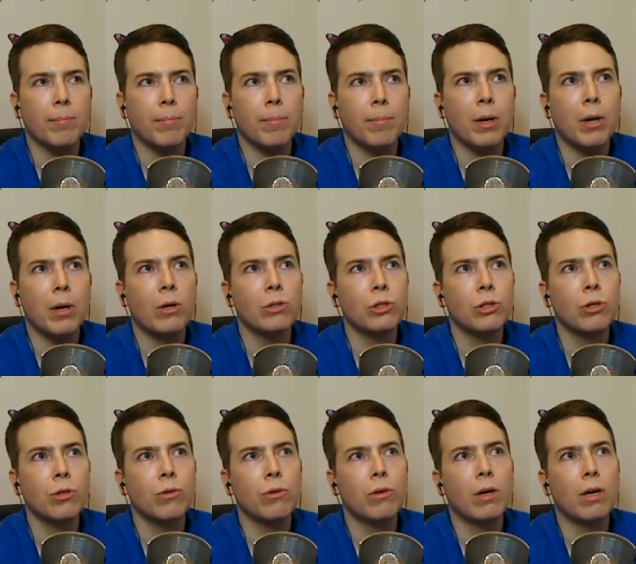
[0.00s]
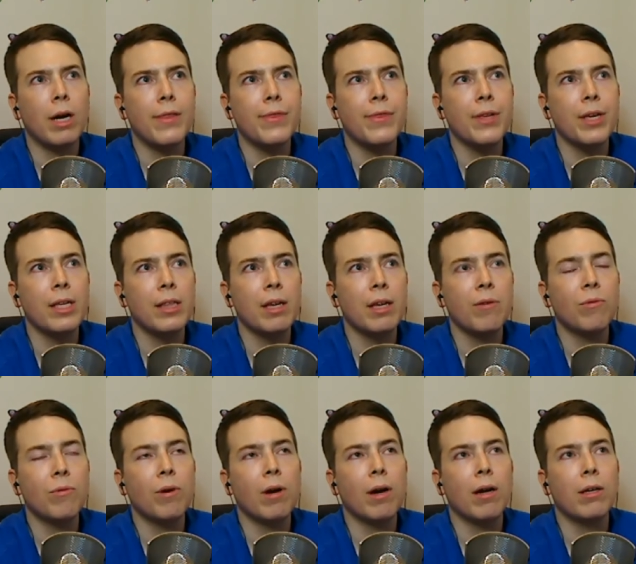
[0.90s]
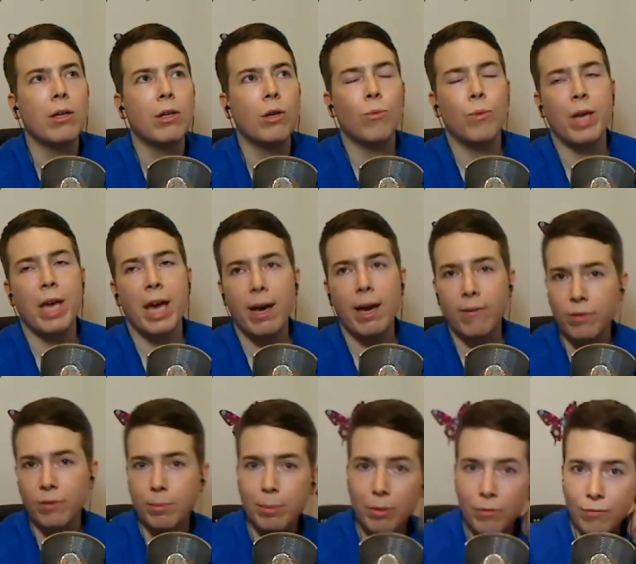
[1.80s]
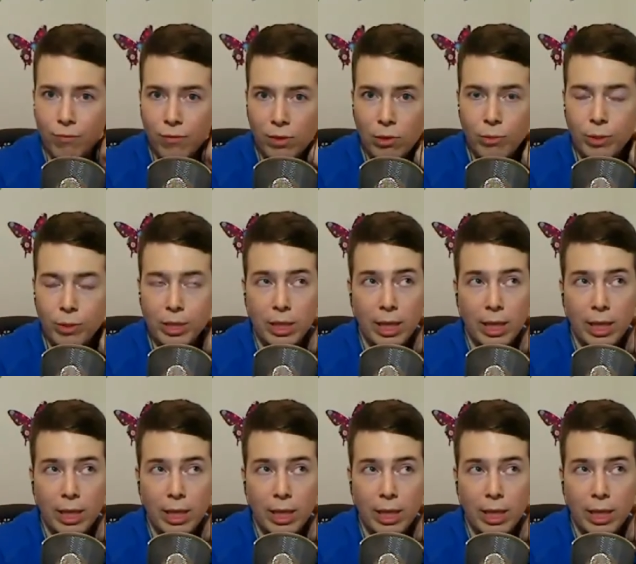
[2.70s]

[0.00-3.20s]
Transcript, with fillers: But also, I think that we have to be fluid.